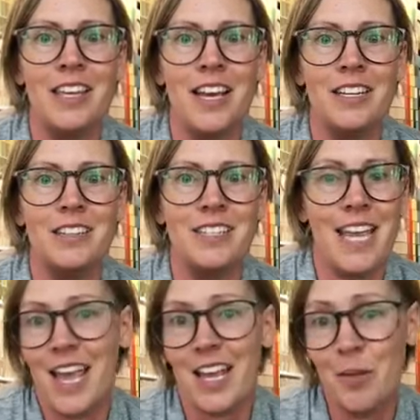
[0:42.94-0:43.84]
You
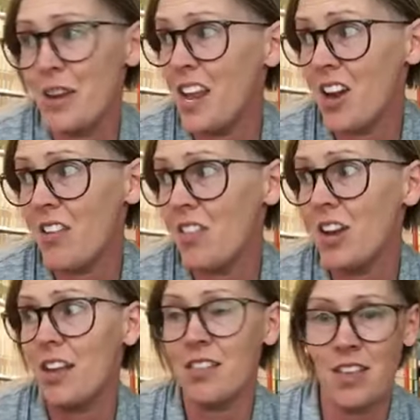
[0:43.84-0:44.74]
can't come in here and
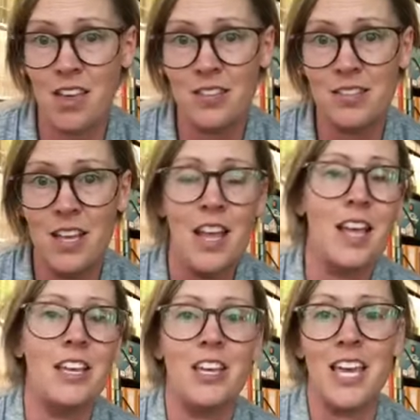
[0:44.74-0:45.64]
look at these.
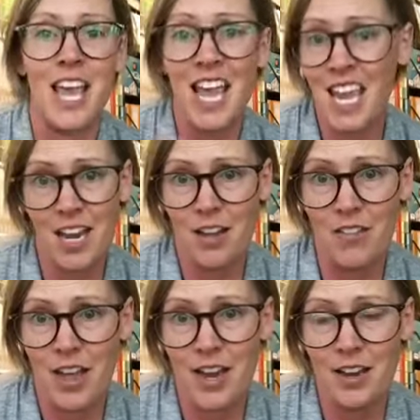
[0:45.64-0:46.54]
You can't get
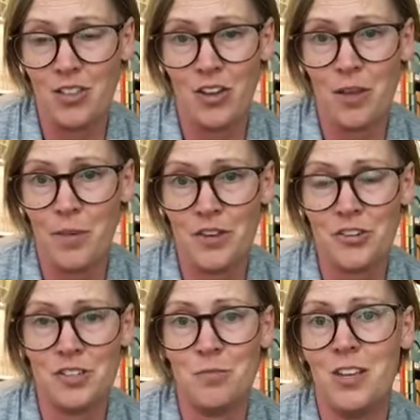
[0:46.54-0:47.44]
online and look at
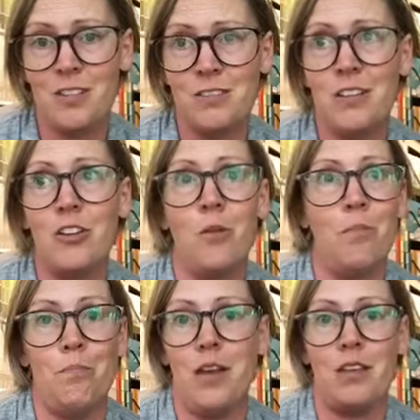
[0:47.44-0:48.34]
Pinterest, because then you'll
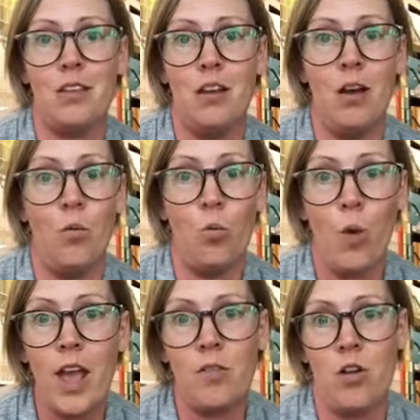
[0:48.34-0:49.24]
pick a
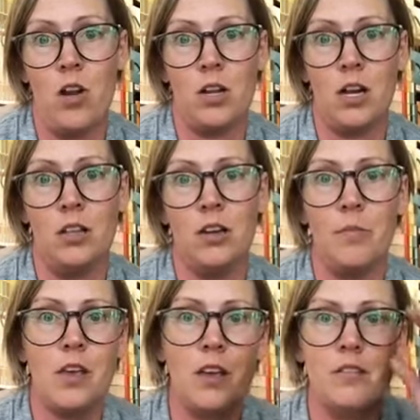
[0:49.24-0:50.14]
way wrong color
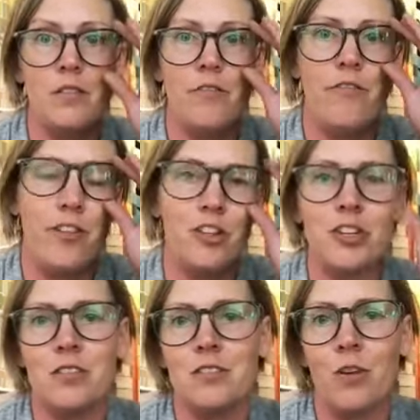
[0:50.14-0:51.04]
because of
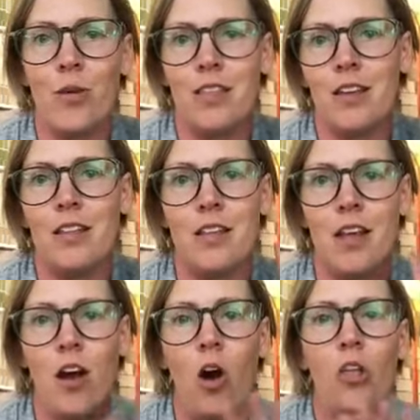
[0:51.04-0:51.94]
filters and the way that
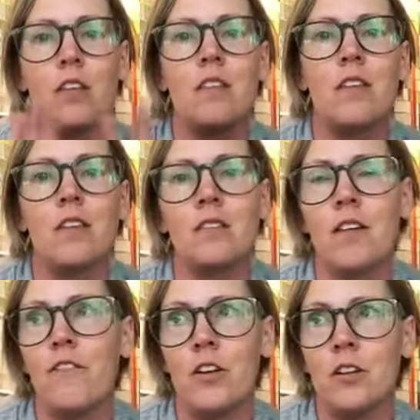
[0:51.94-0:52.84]
all of
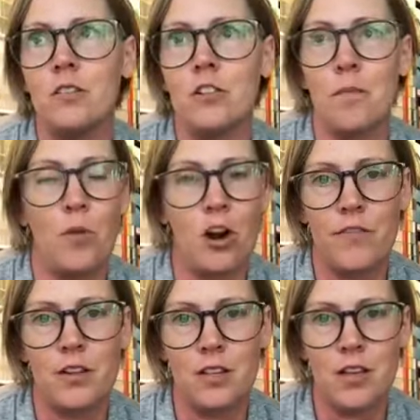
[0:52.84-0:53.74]
these photos are
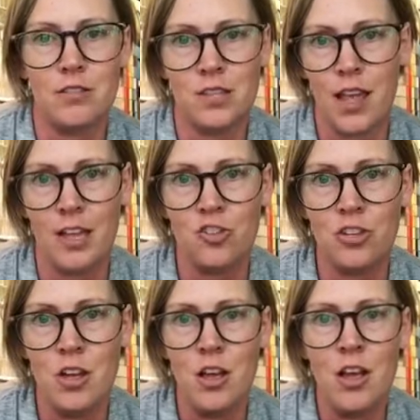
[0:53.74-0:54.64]
perfectly
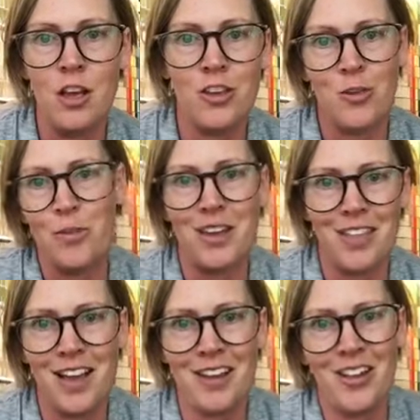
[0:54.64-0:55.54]
staged. You
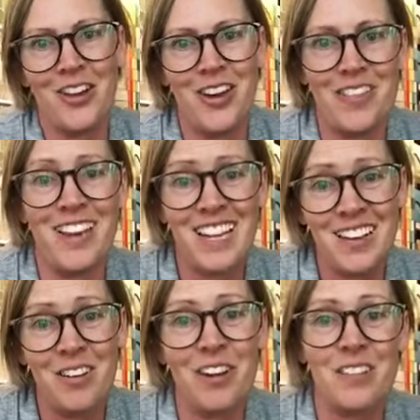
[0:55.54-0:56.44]
pick that color and then,
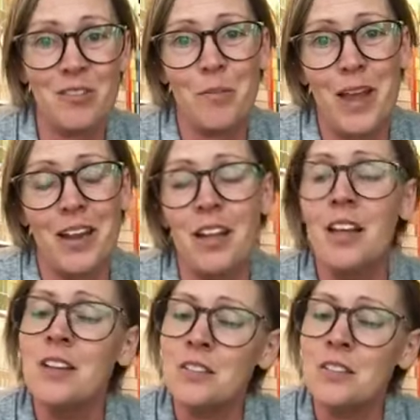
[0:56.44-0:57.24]
oh, we're going to 3-paint it.